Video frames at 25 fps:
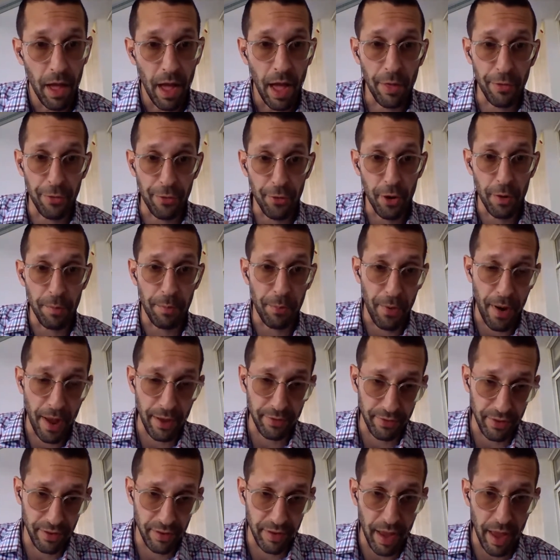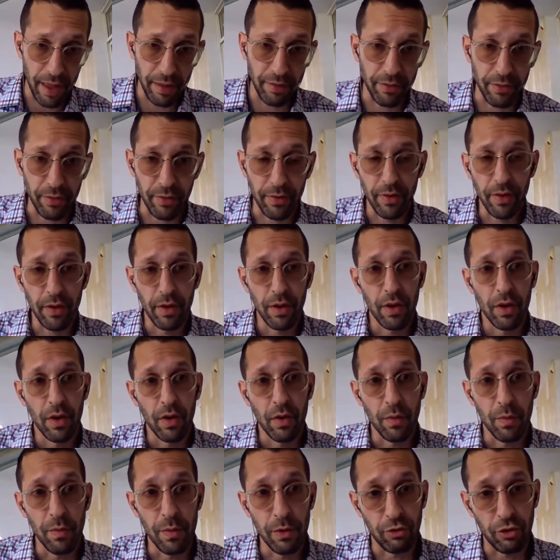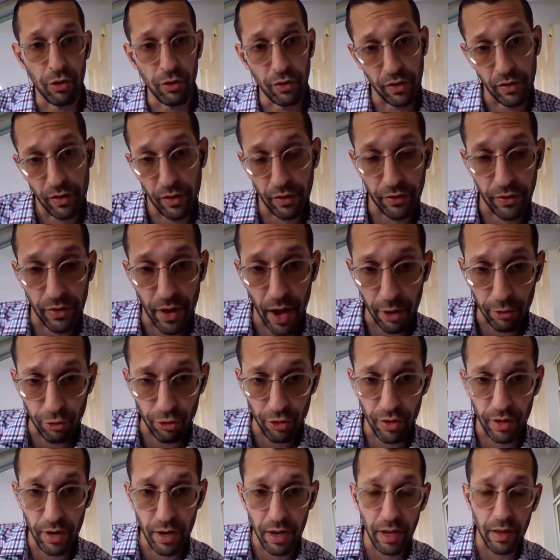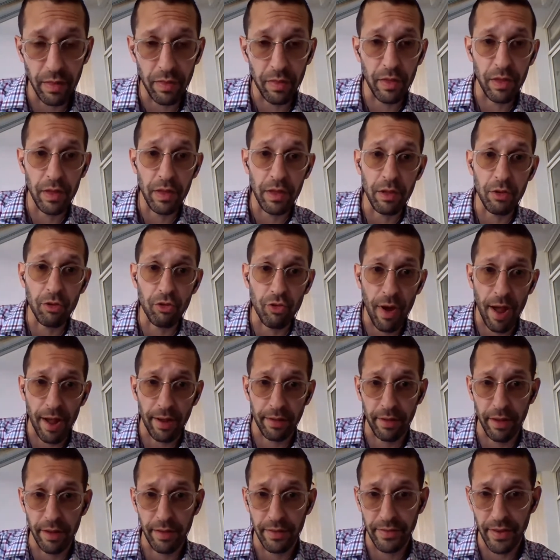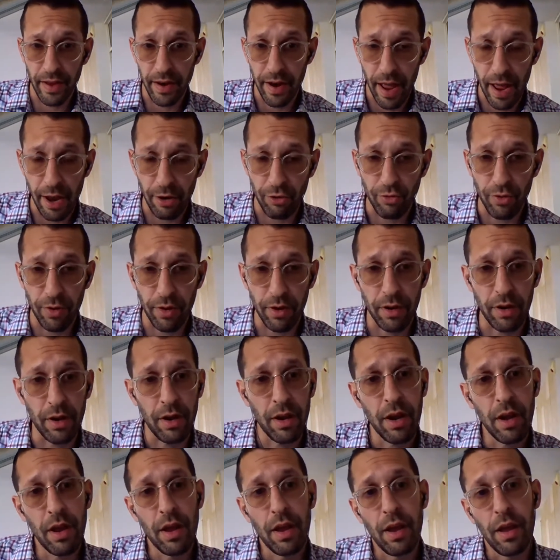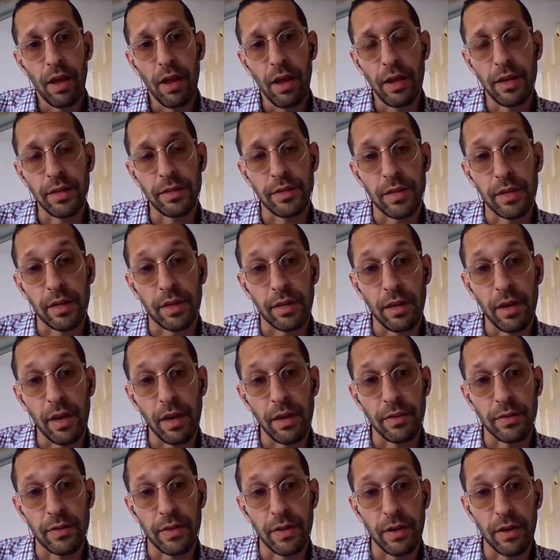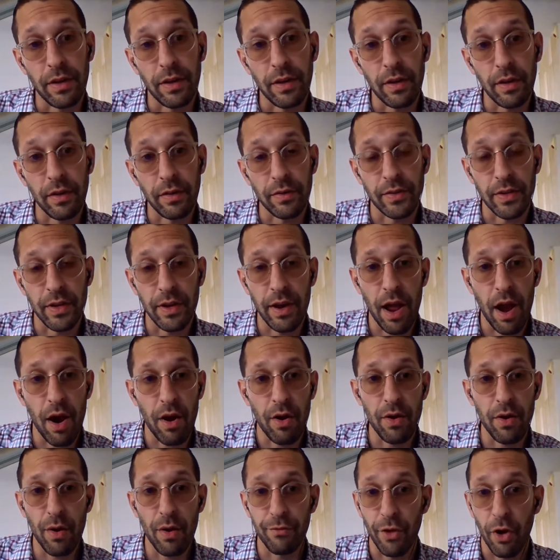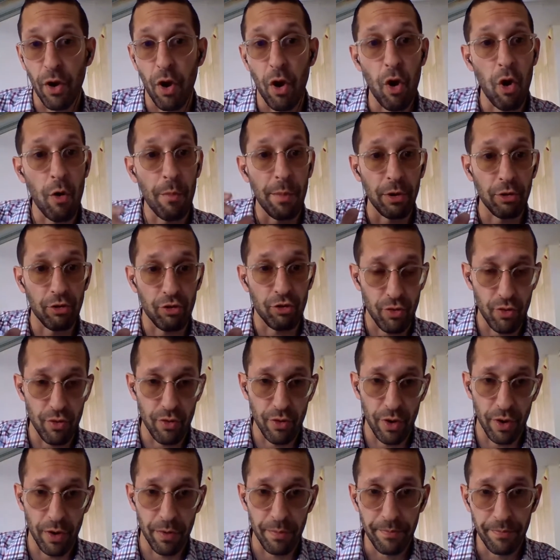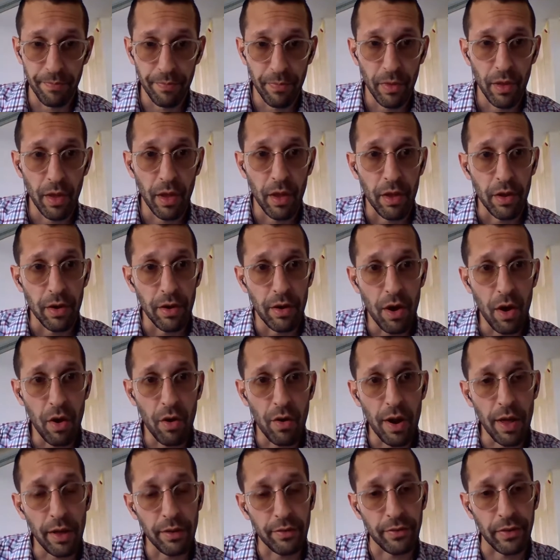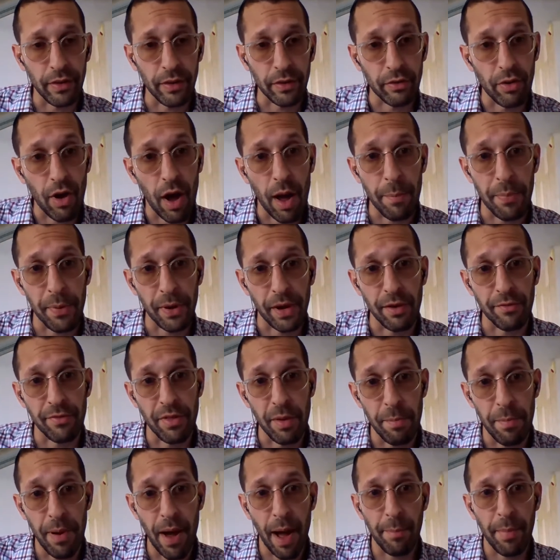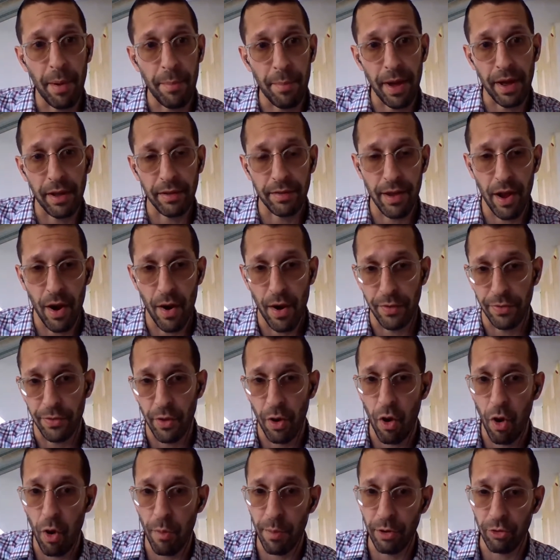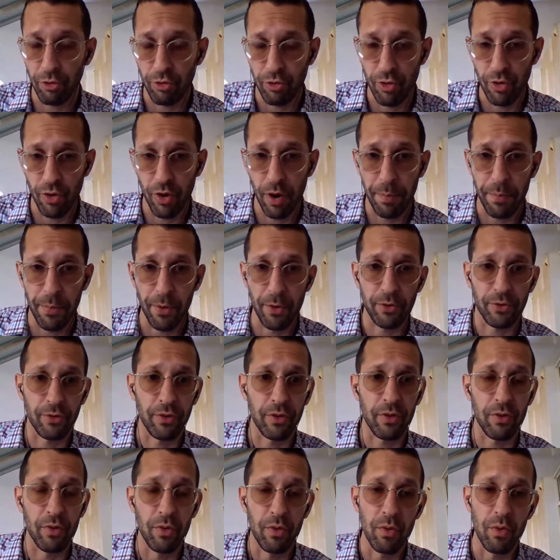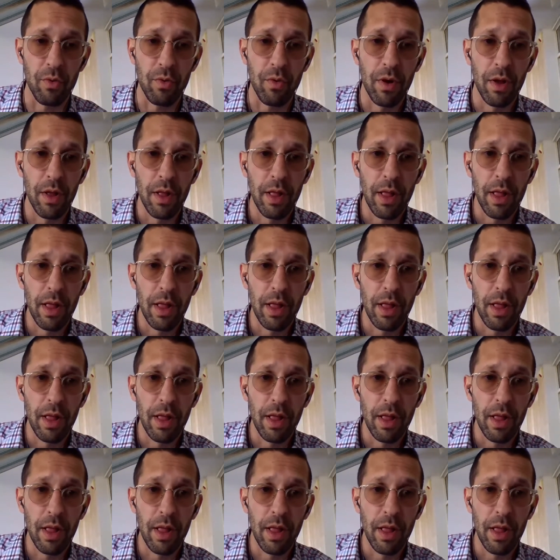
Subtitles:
A third precedent, which is a discussion in the Tractate Sanhedrin, is the scenario of the home intruder, known as the topic of the Baba Machteret, the home intruder, a person who